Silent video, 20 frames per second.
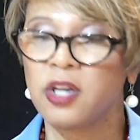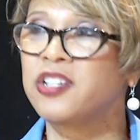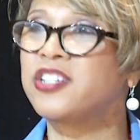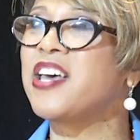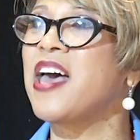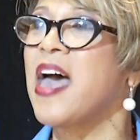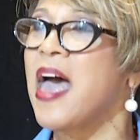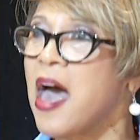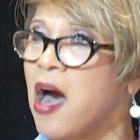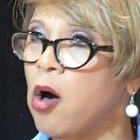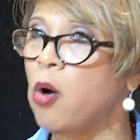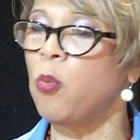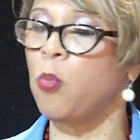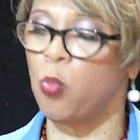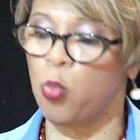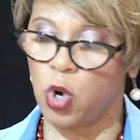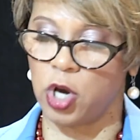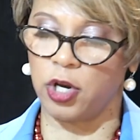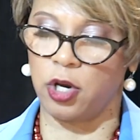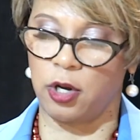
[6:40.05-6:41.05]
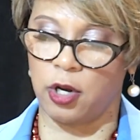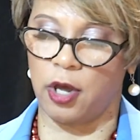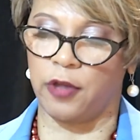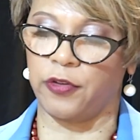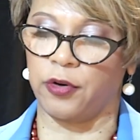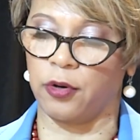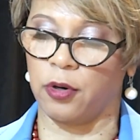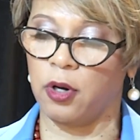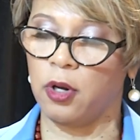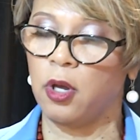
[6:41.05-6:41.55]
to help one
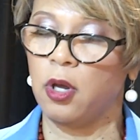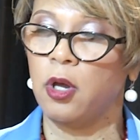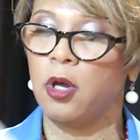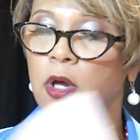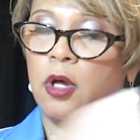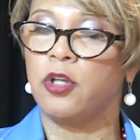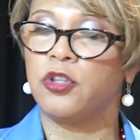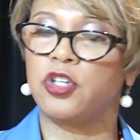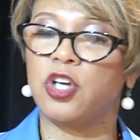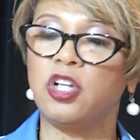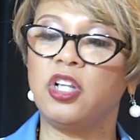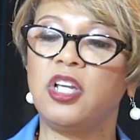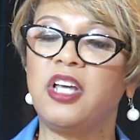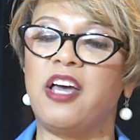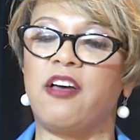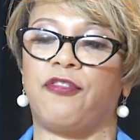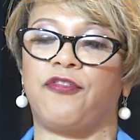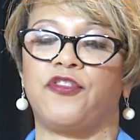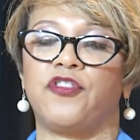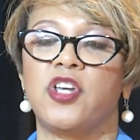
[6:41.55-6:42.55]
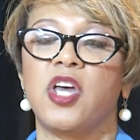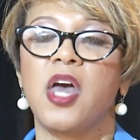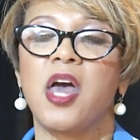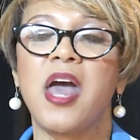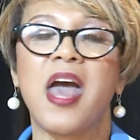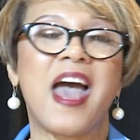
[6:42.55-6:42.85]
another, to lift